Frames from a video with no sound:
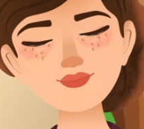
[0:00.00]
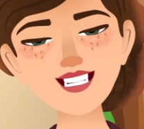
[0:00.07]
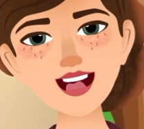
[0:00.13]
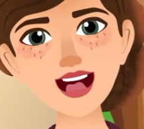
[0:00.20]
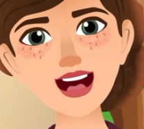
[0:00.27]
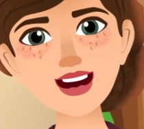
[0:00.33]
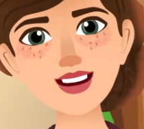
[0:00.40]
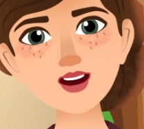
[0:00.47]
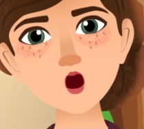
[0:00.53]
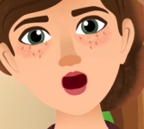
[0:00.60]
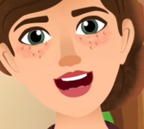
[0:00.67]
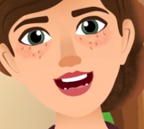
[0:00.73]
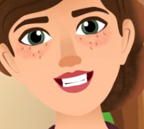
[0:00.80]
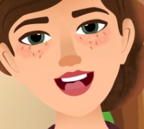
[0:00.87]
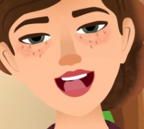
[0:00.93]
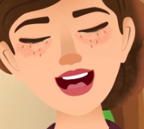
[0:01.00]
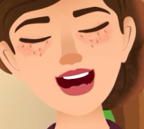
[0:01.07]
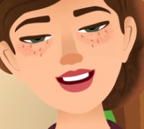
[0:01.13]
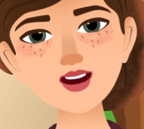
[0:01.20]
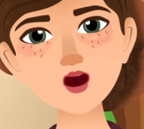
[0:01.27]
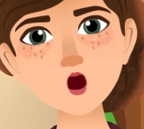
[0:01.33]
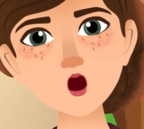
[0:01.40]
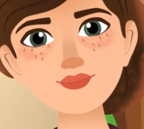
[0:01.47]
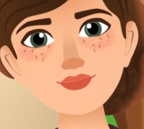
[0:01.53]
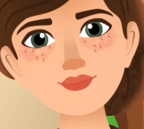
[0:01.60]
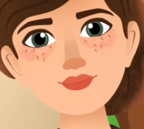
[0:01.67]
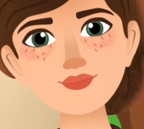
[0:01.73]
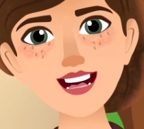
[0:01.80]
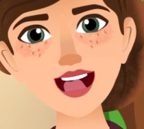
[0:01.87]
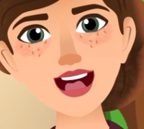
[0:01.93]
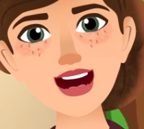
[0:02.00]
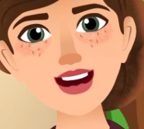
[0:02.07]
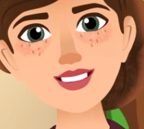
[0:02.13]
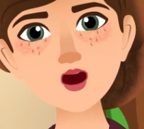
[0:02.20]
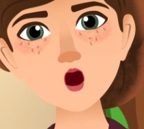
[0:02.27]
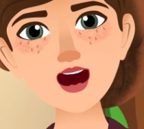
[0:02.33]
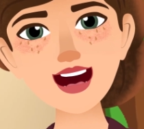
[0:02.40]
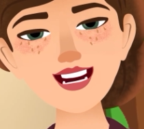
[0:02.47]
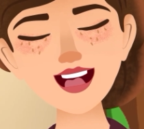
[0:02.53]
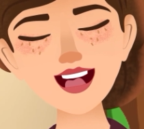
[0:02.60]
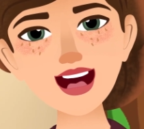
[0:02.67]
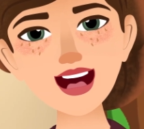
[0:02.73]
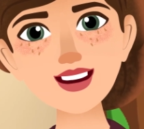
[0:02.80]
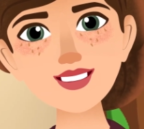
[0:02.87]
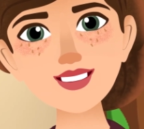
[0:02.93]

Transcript: I like to dress nicely too. I have my own fashion and